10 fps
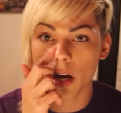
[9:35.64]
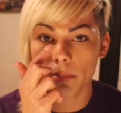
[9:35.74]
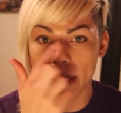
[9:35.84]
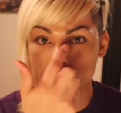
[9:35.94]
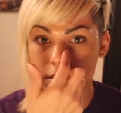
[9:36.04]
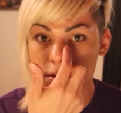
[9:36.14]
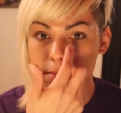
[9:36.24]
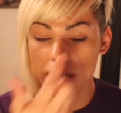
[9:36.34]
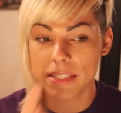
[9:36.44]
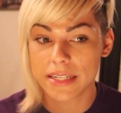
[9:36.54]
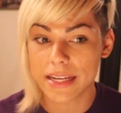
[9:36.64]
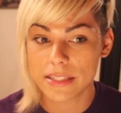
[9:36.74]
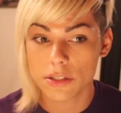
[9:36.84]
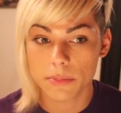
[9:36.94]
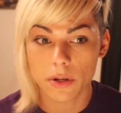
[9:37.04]
on my nose because it
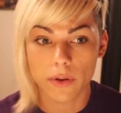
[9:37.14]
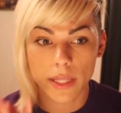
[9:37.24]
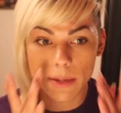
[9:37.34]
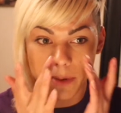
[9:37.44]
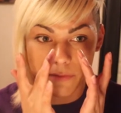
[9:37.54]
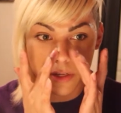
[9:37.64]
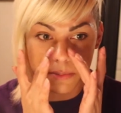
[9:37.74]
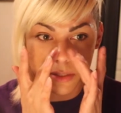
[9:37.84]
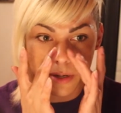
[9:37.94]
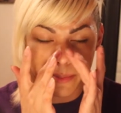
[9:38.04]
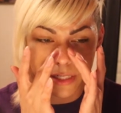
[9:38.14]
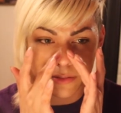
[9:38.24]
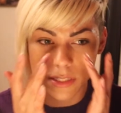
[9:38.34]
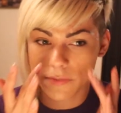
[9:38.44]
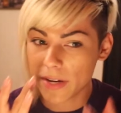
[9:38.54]
gets super oily, but for the most part my
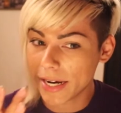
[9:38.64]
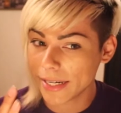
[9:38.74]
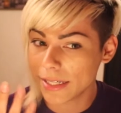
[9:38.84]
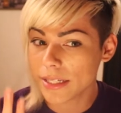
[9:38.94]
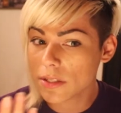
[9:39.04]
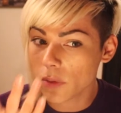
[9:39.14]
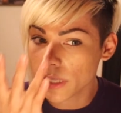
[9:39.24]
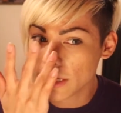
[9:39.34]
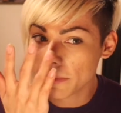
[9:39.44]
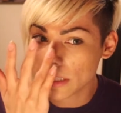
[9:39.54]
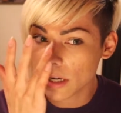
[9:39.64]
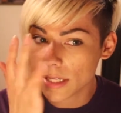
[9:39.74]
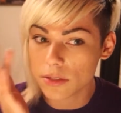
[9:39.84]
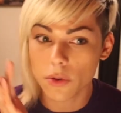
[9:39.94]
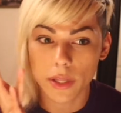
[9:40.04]
nose is fine. It is oily, but not
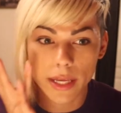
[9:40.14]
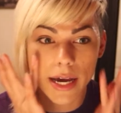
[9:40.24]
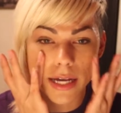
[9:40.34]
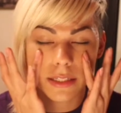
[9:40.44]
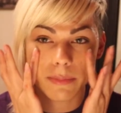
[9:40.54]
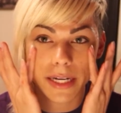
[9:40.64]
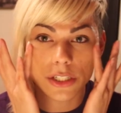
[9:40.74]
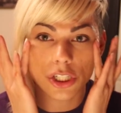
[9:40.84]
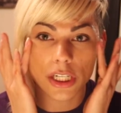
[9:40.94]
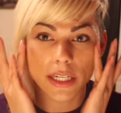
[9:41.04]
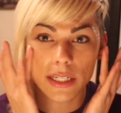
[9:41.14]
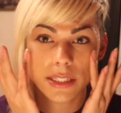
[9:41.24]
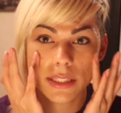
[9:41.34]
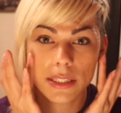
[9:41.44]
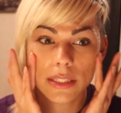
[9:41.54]
as oily as my
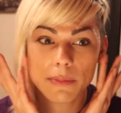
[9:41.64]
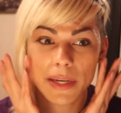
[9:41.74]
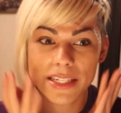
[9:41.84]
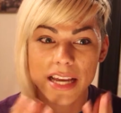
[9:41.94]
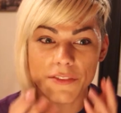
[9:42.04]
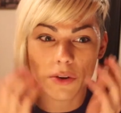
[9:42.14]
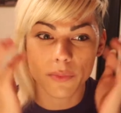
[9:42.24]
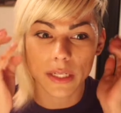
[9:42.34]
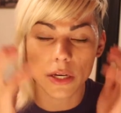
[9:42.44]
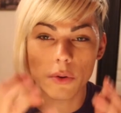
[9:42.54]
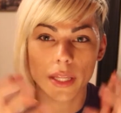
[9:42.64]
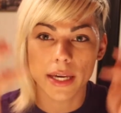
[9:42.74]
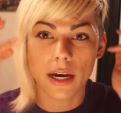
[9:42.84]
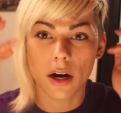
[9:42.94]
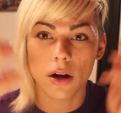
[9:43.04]
cheeks because I feel really
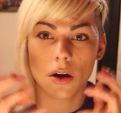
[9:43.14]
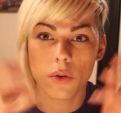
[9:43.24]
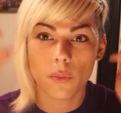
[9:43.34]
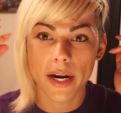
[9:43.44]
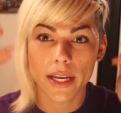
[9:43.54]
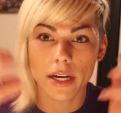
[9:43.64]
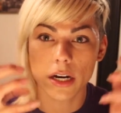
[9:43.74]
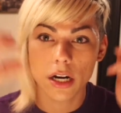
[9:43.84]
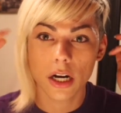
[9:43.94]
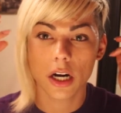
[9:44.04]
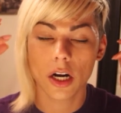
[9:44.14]
oily right here